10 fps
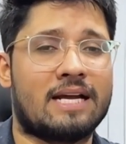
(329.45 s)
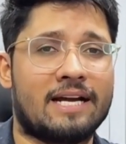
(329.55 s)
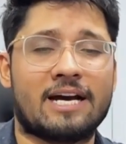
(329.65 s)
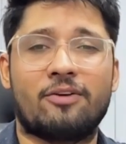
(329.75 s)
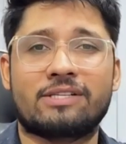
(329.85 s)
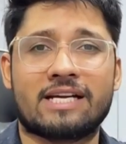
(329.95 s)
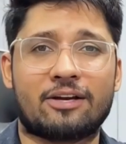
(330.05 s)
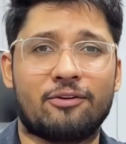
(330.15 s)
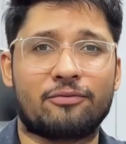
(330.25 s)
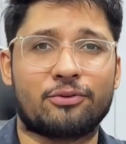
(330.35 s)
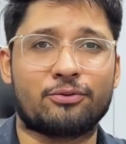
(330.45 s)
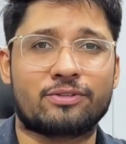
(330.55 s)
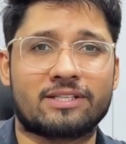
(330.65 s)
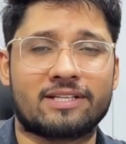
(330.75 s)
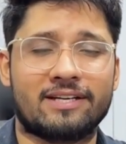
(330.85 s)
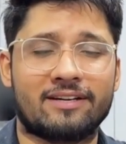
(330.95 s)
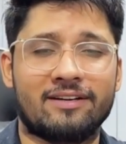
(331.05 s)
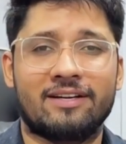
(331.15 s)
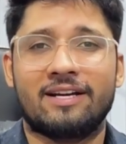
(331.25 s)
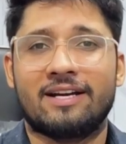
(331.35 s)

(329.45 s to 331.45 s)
and how exactly you have to use this data,